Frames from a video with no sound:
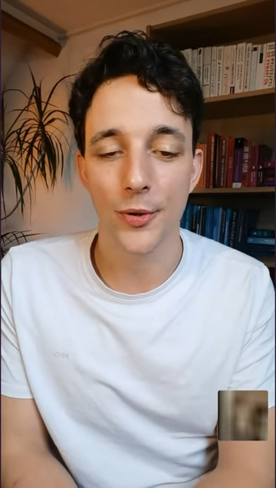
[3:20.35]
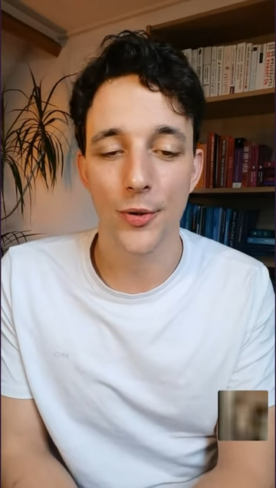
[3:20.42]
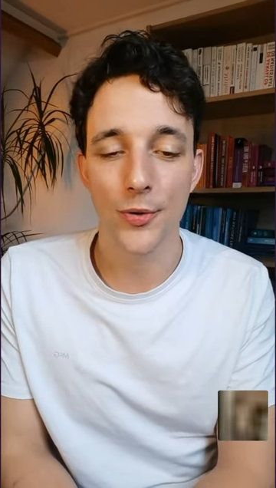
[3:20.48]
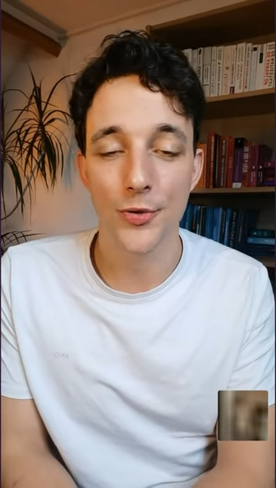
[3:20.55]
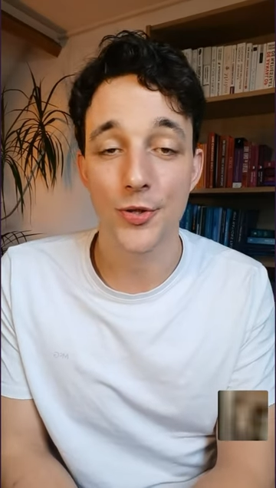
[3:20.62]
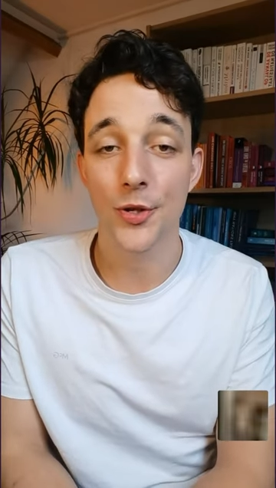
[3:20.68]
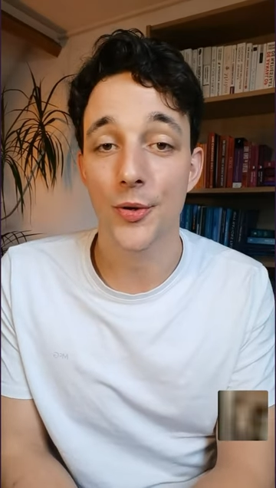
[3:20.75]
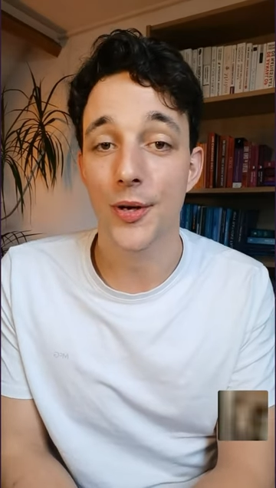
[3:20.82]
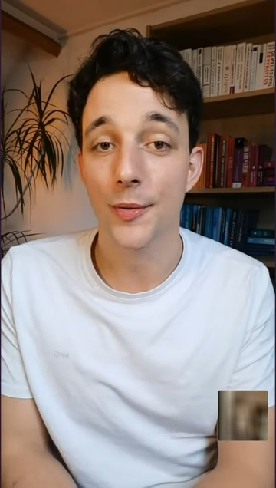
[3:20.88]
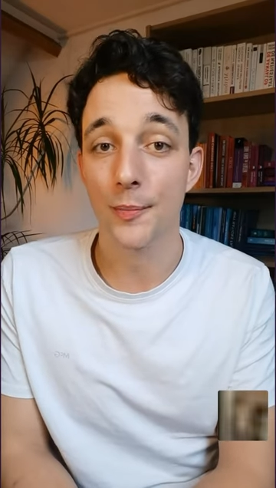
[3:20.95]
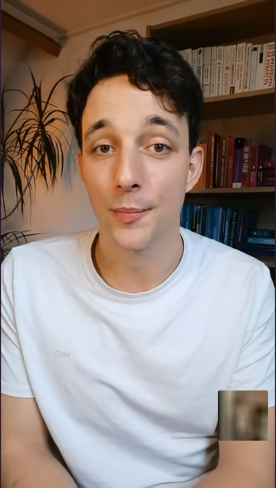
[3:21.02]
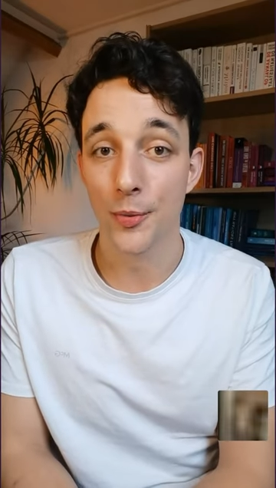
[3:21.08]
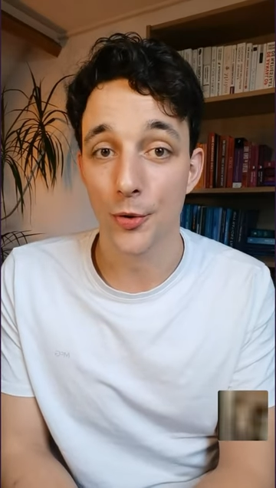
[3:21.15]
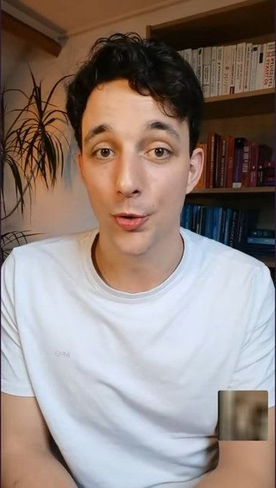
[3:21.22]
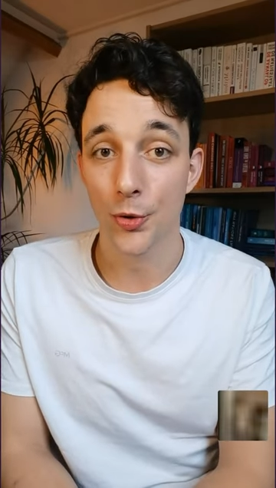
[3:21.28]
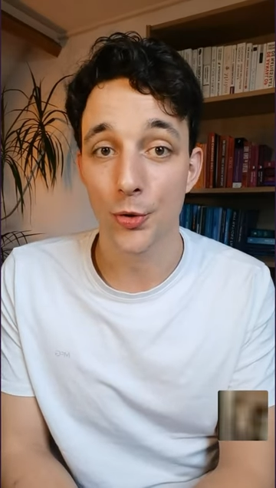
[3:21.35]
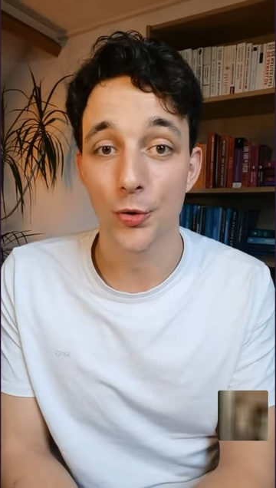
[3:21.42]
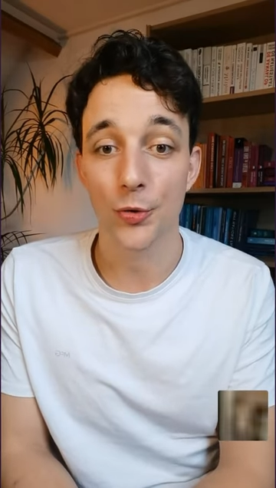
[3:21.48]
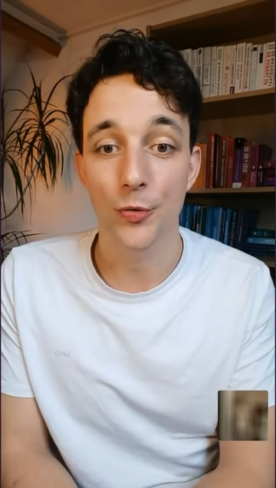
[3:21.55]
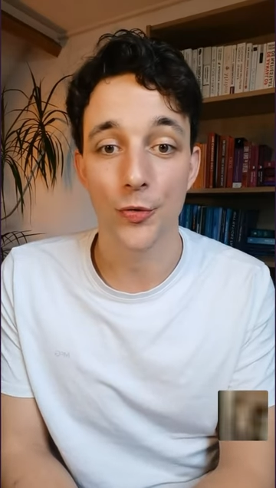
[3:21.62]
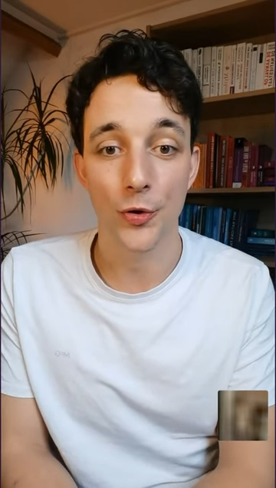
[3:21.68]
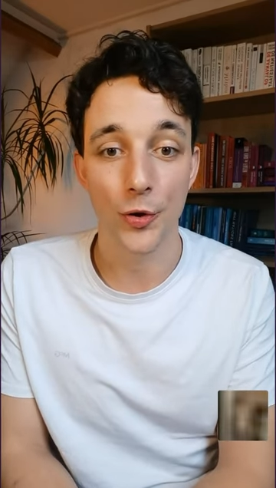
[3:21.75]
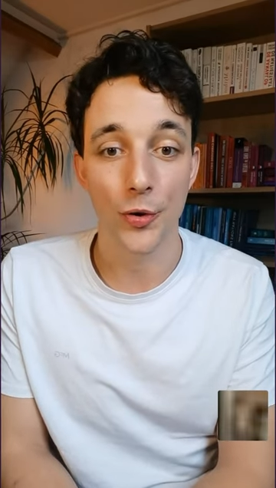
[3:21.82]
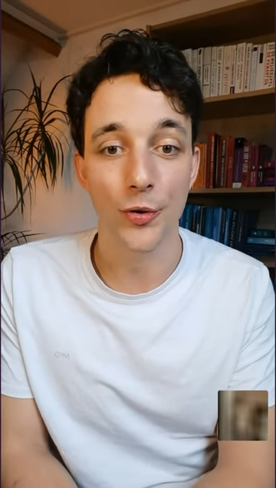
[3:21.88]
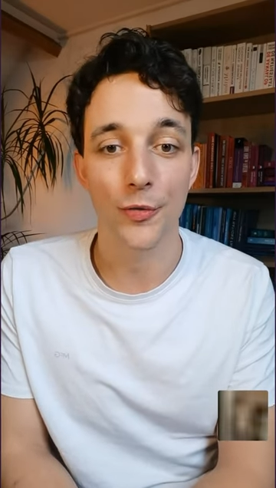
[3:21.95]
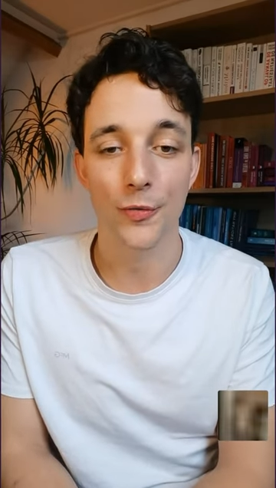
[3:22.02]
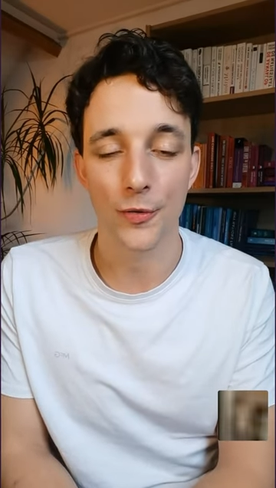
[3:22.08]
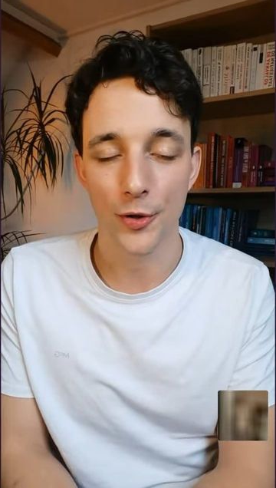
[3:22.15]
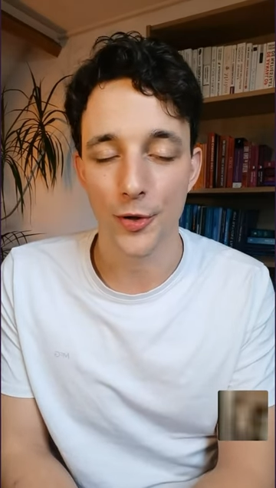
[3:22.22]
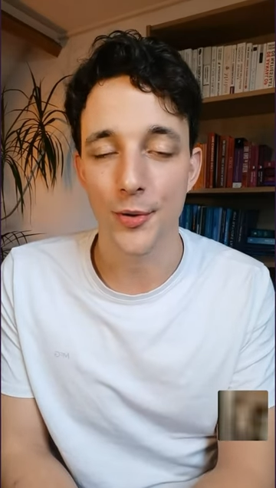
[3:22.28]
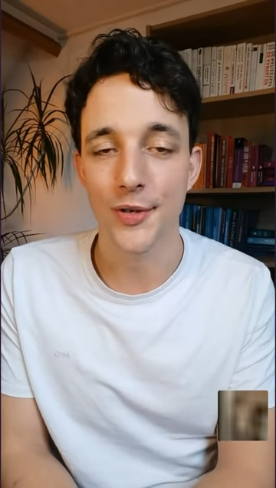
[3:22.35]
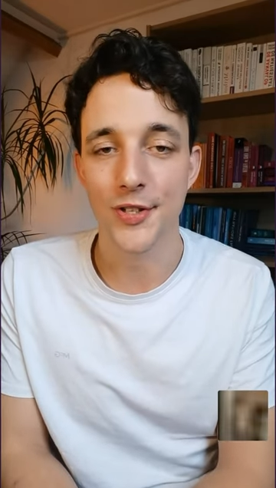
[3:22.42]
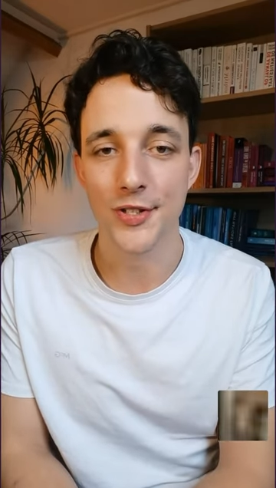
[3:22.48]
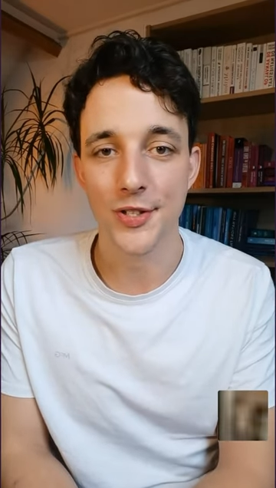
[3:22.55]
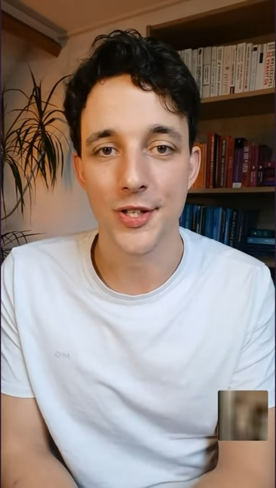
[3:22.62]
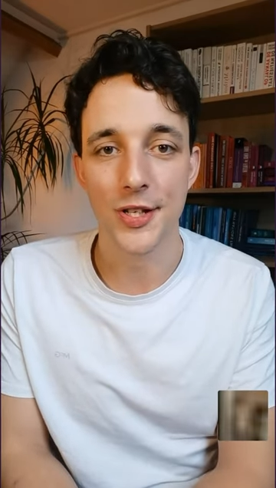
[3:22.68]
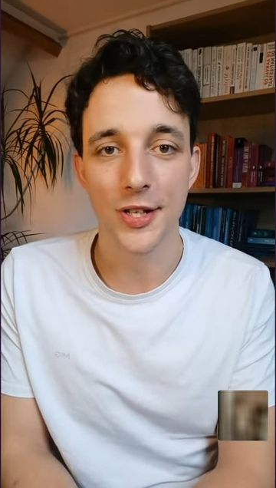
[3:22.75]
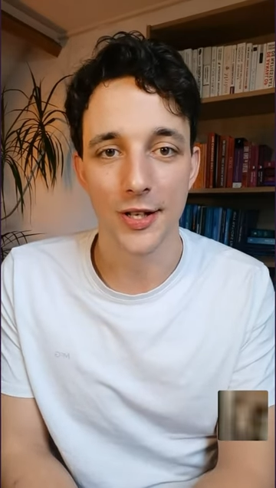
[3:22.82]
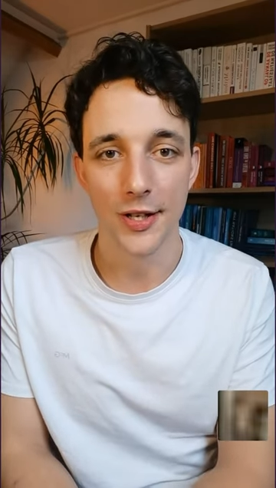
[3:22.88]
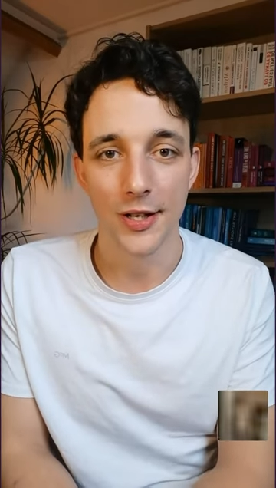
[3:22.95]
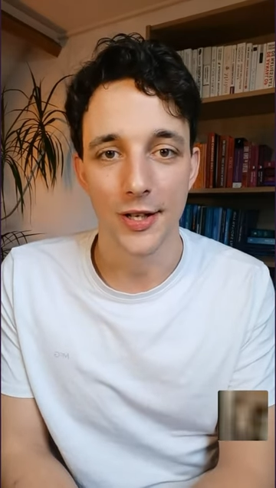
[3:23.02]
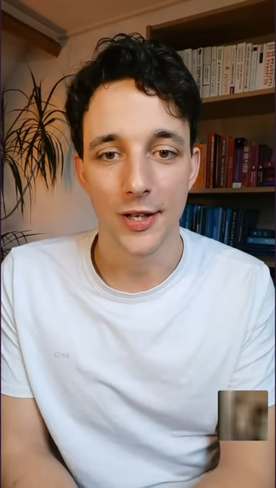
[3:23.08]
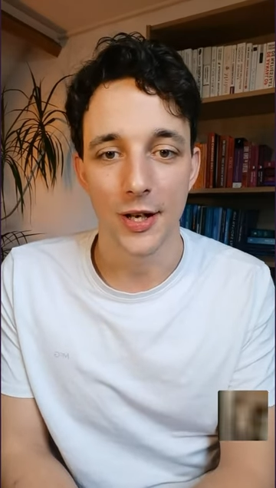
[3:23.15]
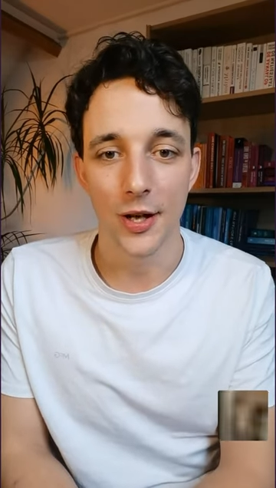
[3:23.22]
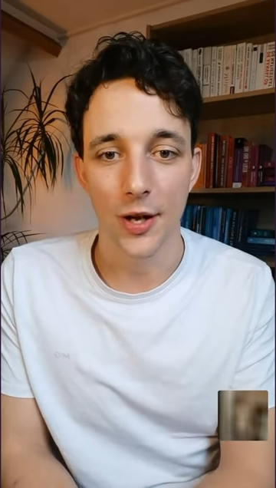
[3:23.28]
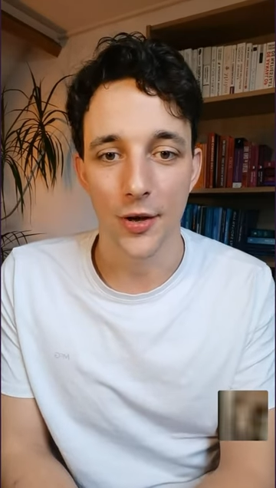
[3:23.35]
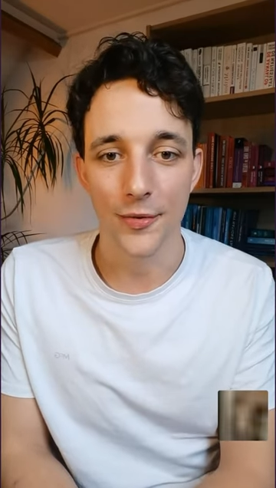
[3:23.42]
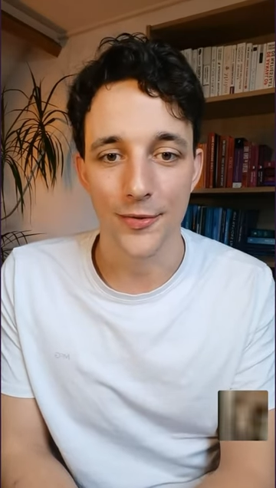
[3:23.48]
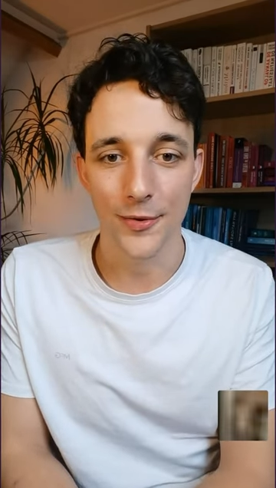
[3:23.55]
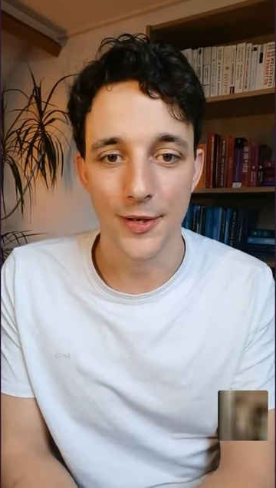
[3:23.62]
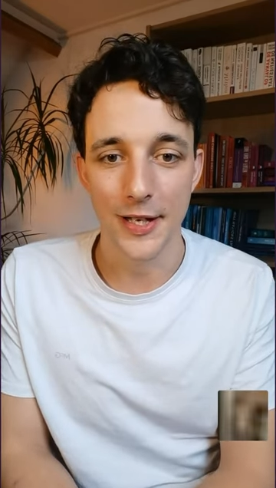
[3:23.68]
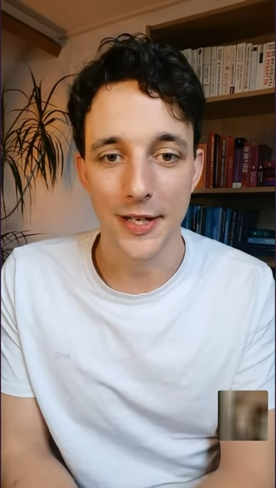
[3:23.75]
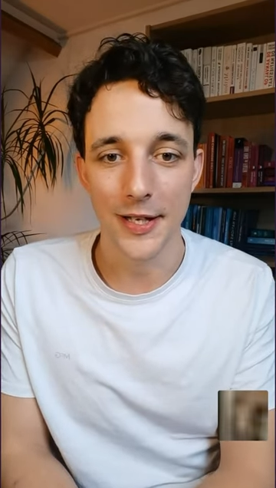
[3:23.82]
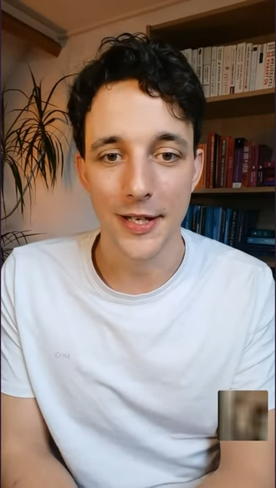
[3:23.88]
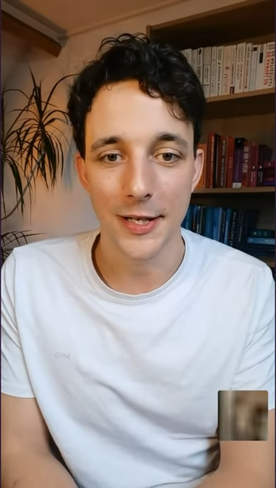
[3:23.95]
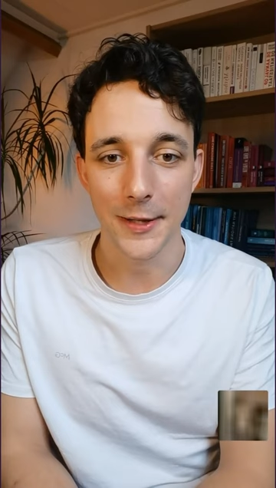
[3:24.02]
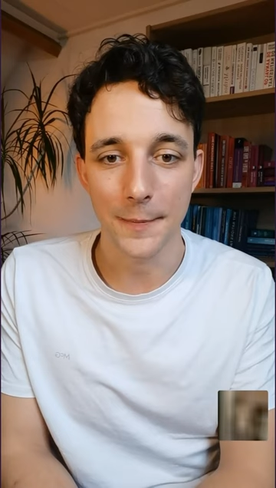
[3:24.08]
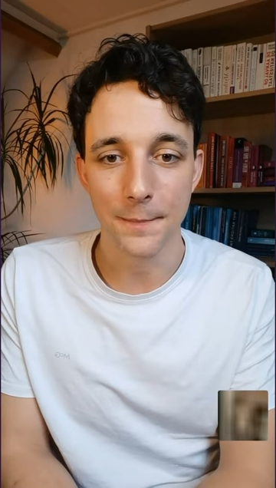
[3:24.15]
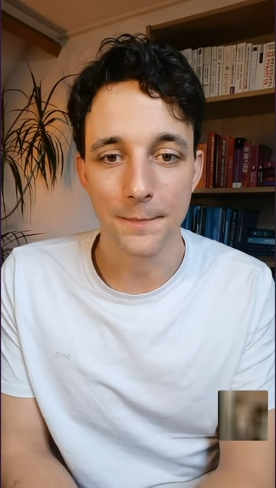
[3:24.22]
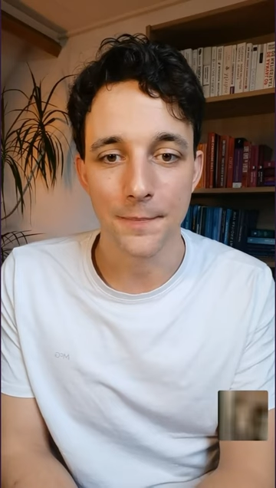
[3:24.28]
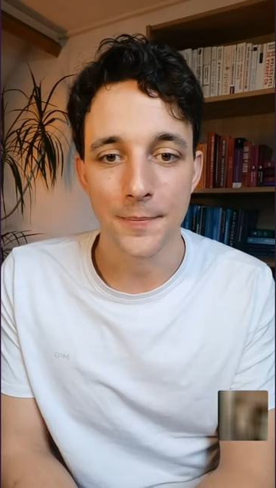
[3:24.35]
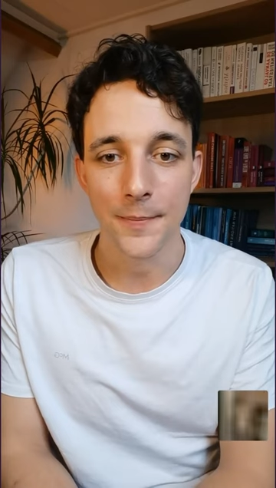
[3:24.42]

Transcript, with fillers: also improve your fluency of reading,